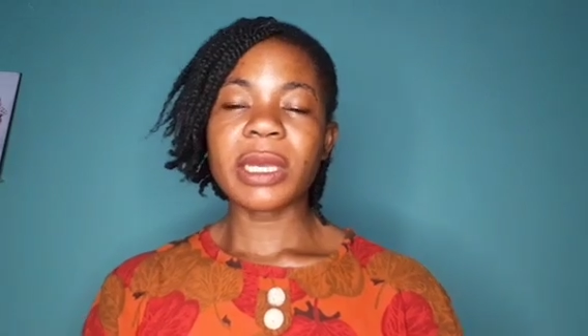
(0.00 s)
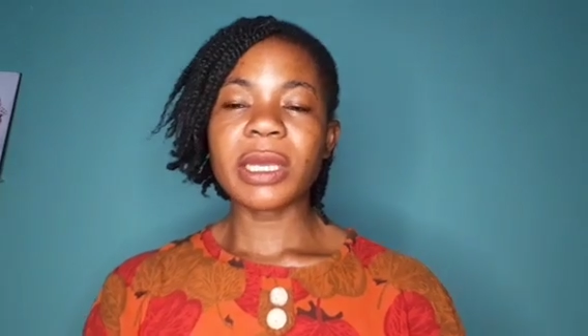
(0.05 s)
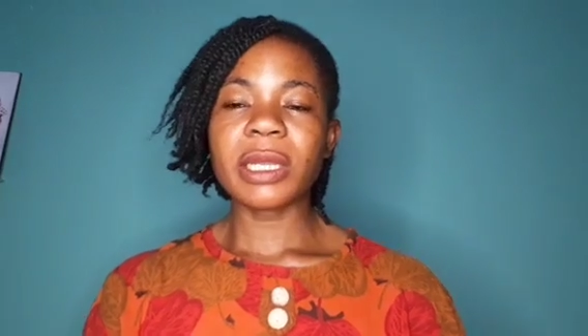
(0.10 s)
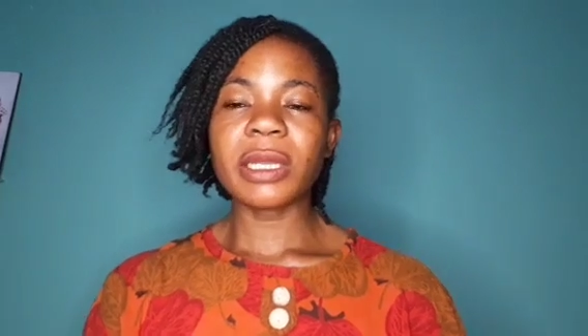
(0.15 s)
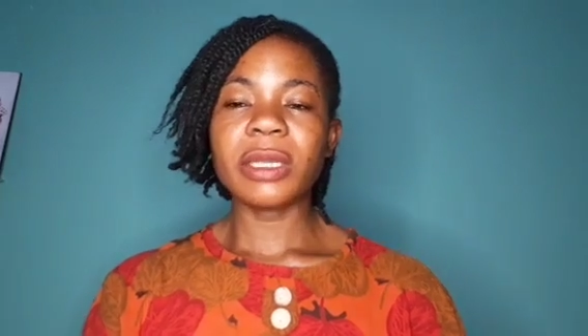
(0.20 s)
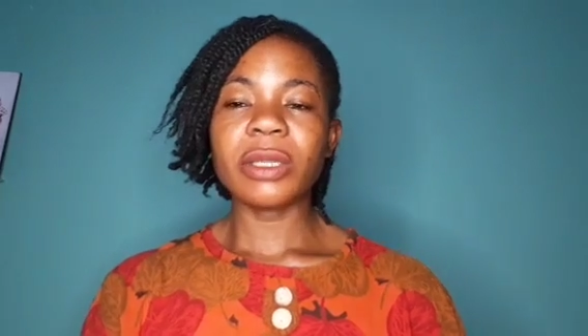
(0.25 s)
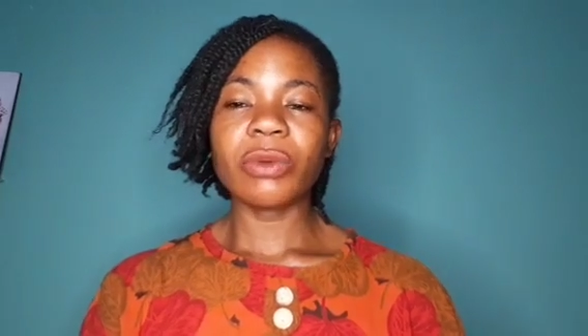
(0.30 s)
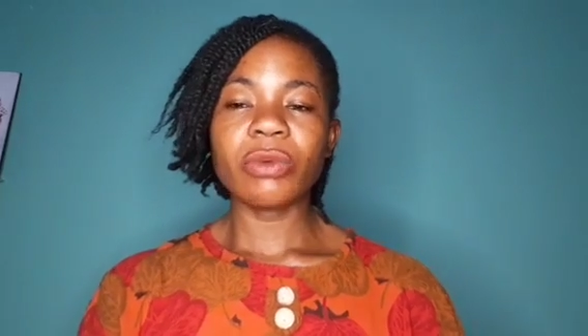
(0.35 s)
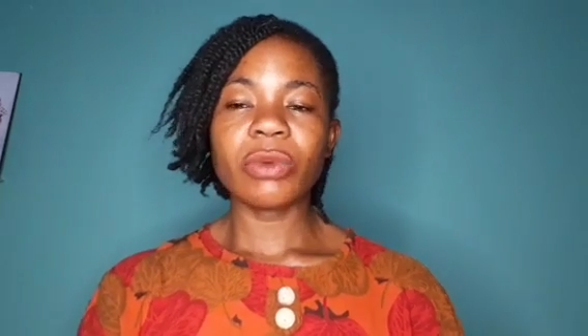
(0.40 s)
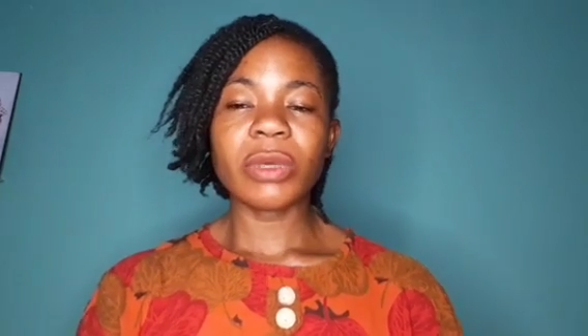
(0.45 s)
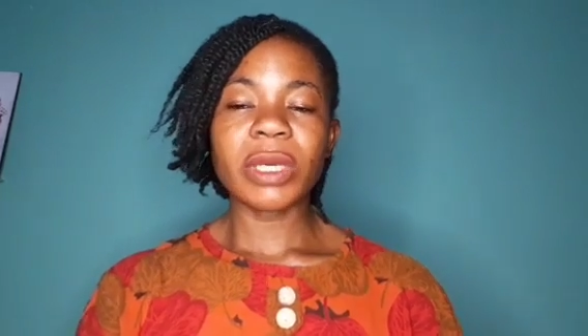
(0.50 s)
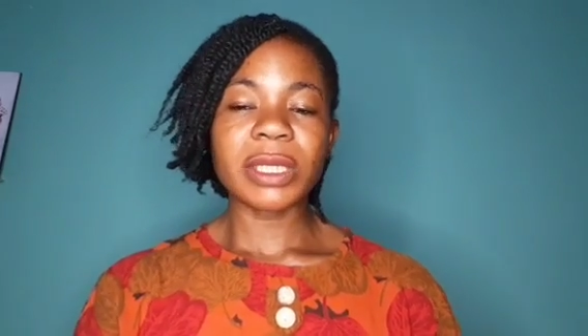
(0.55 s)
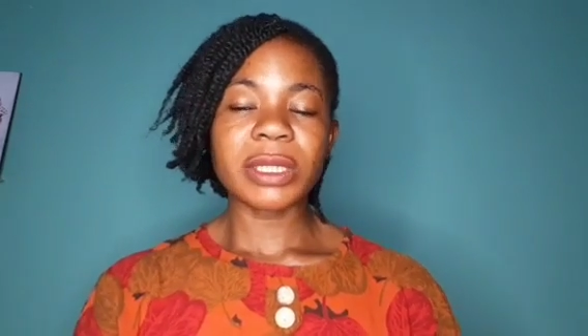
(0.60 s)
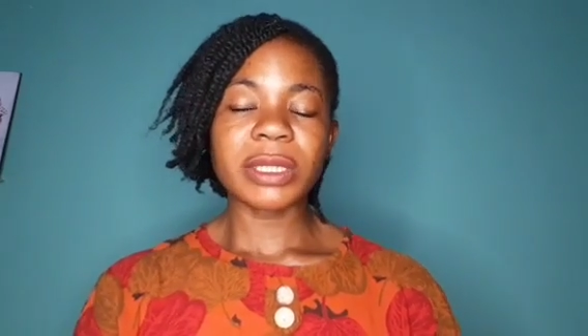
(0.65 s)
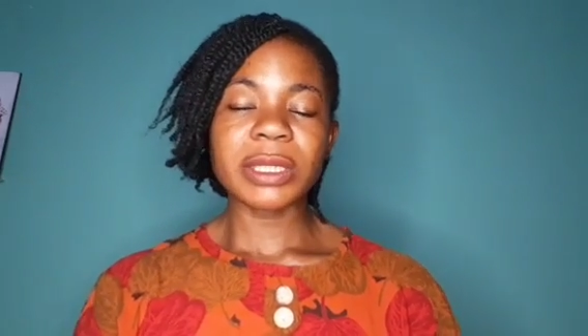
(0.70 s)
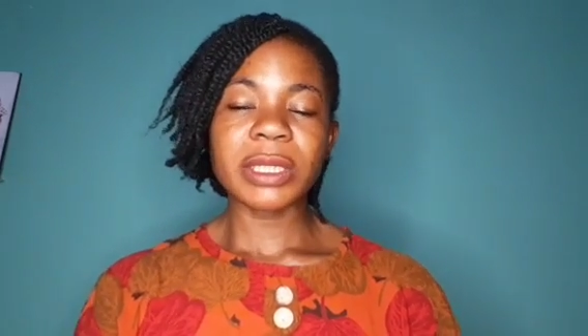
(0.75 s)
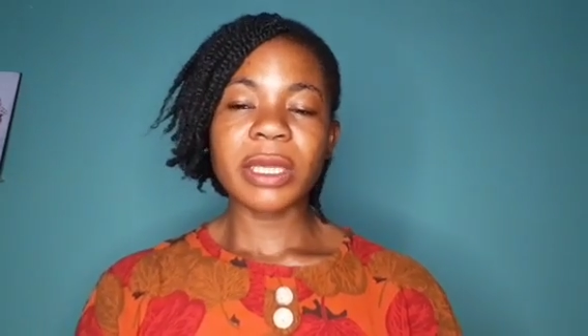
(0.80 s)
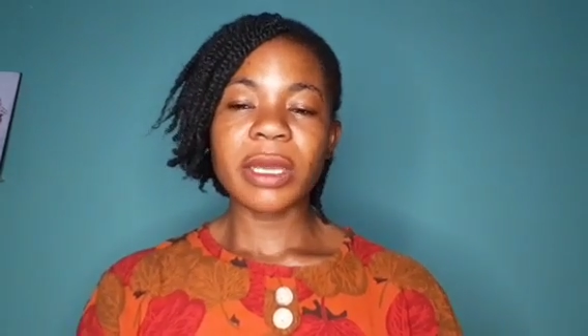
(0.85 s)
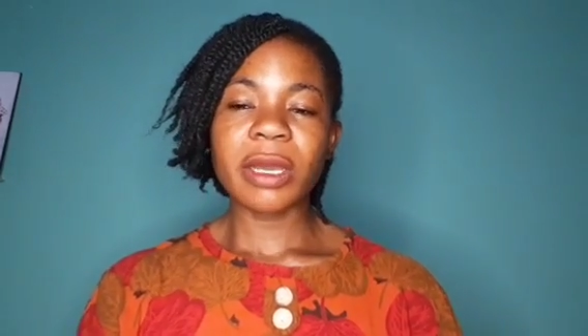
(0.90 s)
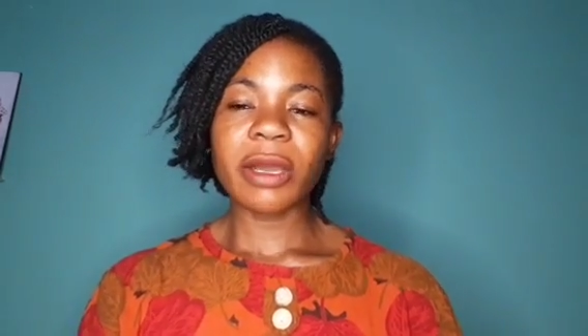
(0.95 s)
ene bi
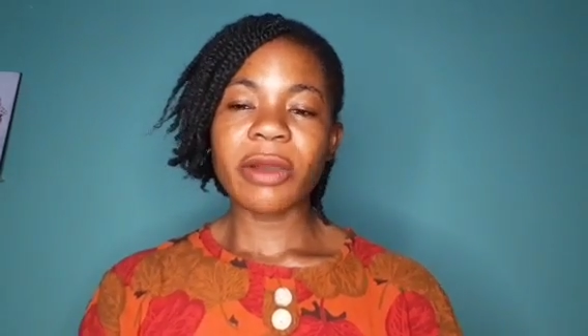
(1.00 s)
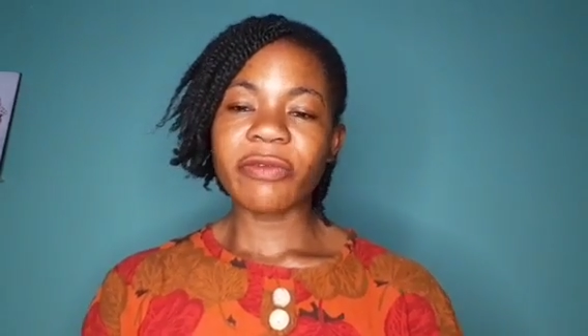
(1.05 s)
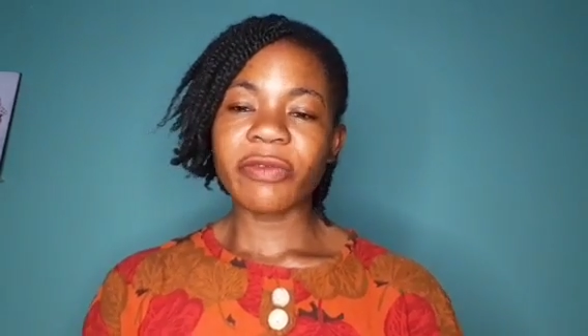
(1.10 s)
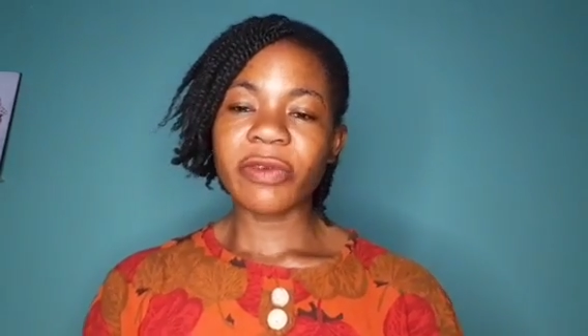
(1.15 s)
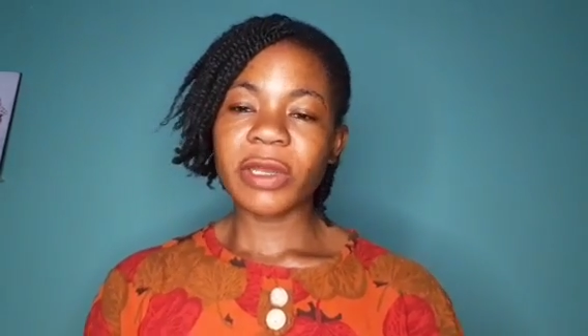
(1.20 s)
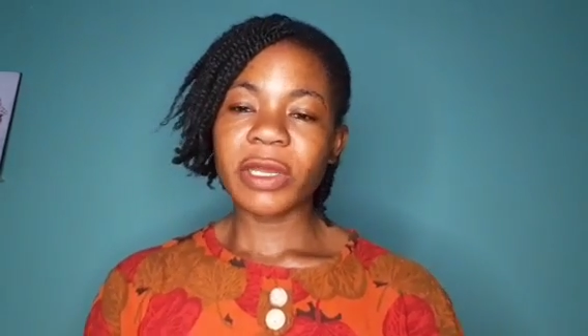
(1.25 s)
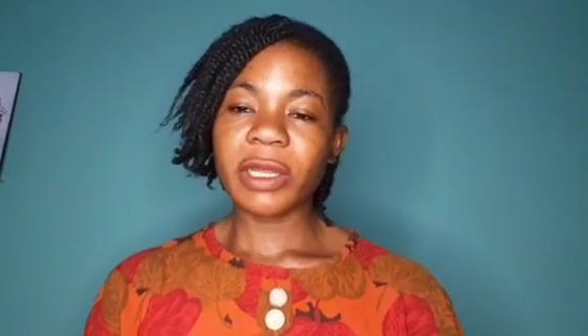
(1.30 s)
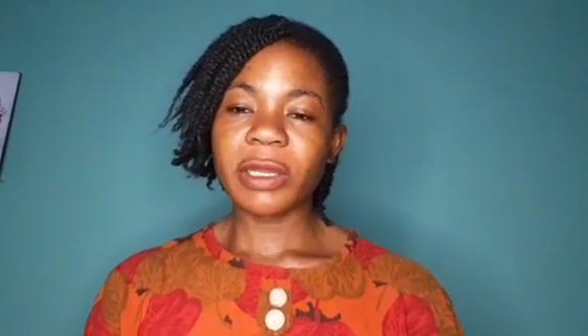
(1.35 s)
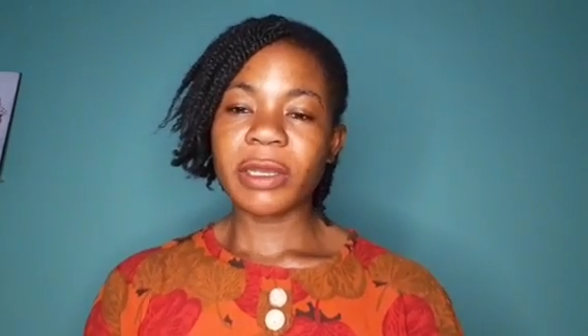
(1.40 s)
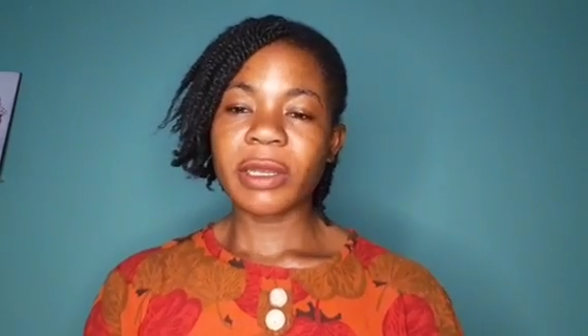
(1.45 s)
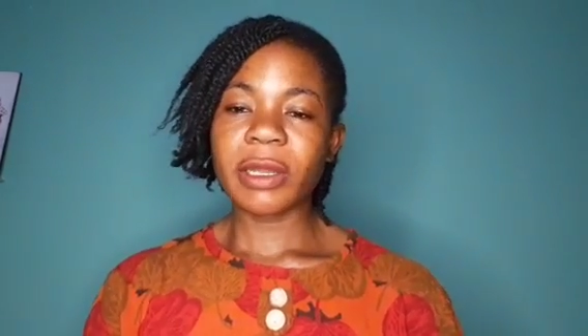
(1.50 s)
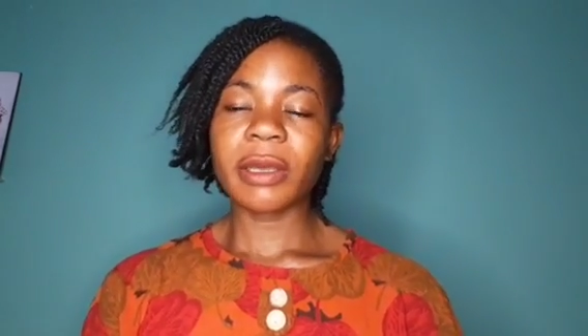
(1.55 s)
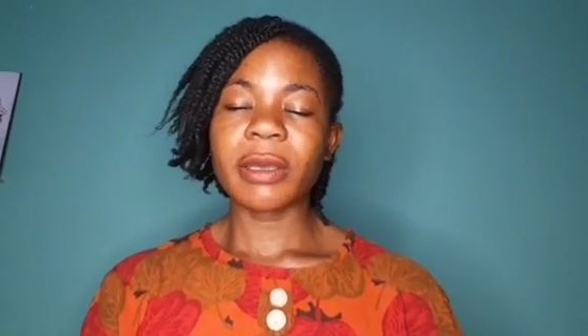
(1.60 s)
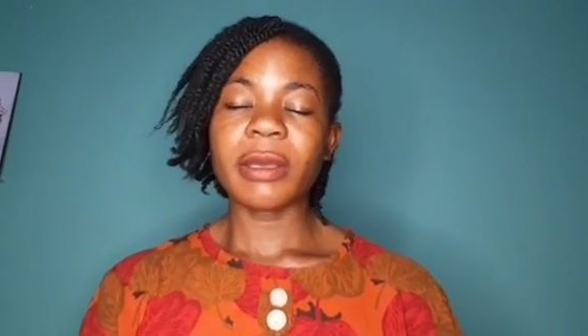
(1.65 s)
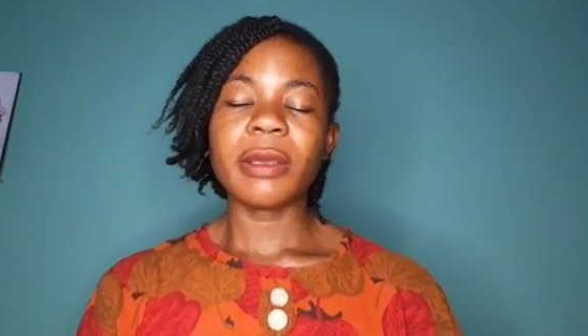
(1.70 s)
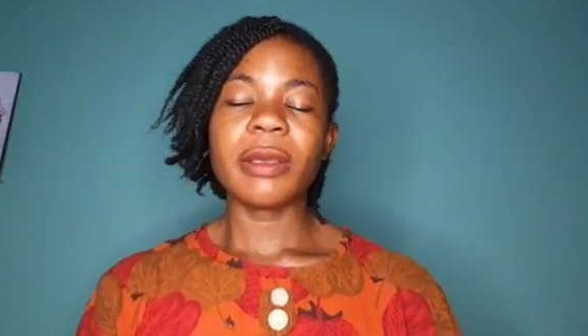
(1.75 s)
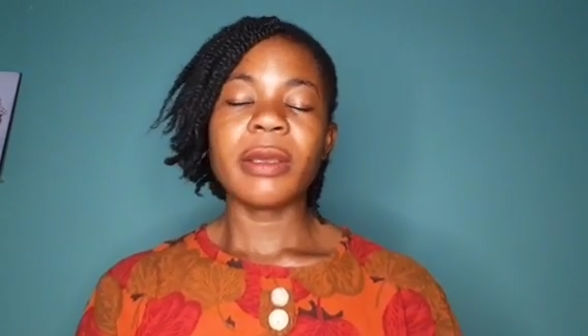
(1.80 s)
ase afanina